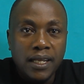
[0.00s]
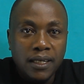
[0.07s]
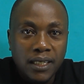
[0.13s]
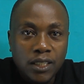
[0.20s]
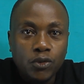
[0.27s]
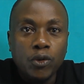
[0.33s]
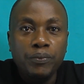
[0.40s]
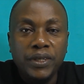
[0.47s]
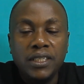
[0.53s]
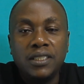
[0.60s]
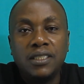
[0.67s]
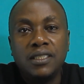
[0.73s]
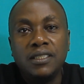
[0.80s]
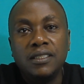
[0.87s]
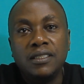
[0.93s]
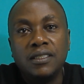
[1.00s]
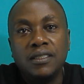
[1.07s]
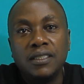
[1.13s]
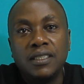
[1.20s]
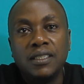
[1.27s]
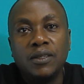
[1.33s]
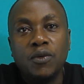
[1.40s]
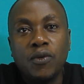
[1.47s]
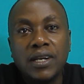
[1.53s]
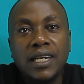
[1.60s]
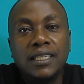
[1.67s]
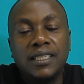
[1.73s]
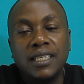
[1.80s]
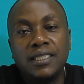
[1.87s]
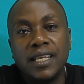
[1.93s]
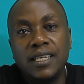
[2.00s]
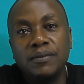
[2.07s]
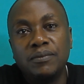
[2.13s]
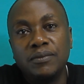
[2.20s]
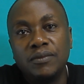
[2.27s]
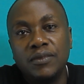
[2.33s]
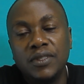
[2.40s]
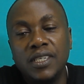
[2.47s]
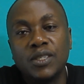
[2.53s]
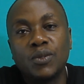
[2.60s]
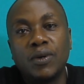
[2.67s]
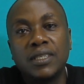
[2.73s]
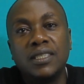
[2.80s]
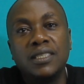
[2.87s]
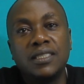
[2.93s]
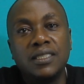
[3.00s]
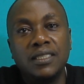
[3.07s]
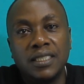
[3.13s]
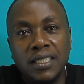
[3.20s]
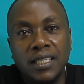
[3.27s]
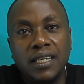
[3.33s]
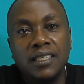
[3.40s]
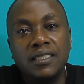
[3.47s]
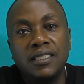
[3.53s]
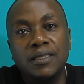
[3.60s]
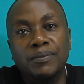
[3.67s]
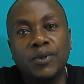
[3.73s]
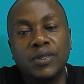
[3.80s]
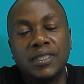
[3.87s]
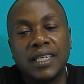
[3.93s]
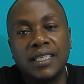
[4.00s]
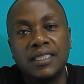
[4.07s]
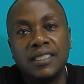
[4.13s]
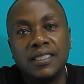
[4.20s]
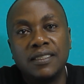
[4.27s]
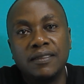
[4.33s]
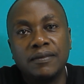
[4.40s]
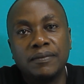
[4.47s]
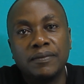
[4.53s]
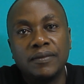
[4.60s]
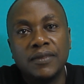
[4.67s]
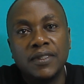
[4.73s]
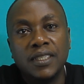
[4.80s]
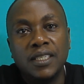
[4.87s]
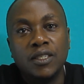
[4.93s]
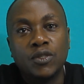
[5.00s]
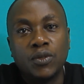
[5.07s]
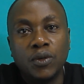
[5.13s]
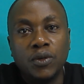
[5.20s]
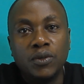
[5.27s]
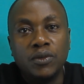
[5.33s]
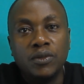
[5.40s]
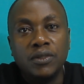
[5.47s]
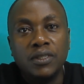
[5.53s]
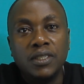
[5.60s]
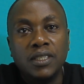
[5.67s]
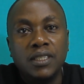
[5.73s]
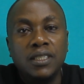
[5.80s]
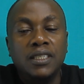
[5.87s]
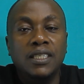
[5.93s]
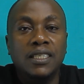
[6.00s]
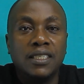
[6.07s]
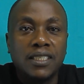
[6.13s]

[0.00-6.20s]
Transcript: little bit, one at a time, is what is really important. So, in